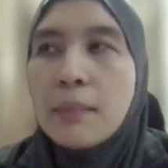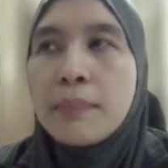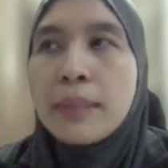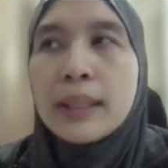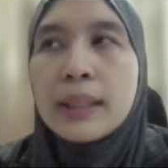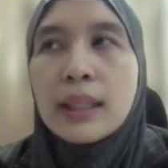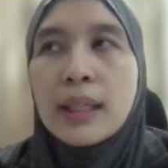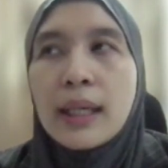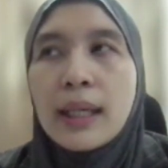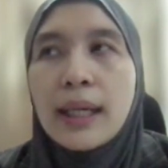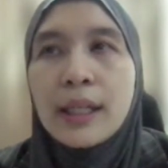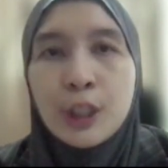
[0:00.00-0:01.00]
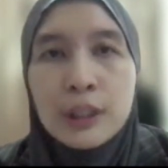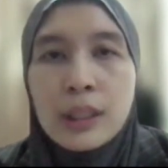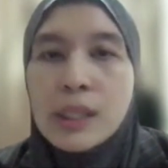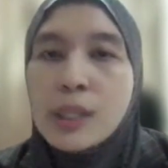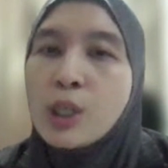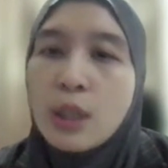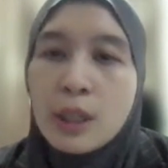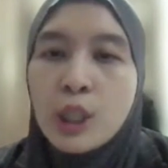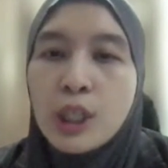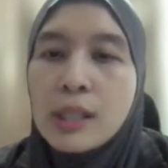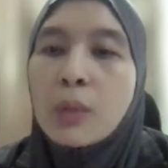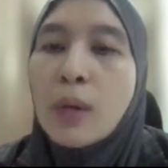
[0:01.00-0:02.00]
But actually, it's not
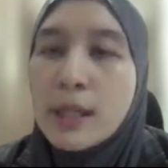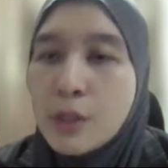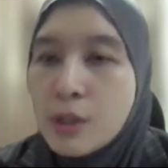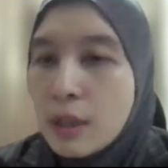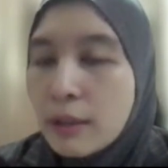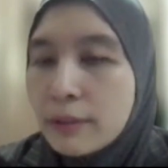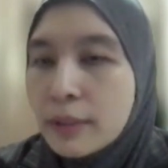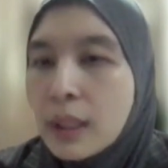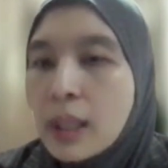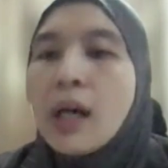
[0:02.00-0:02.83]
just a once-off.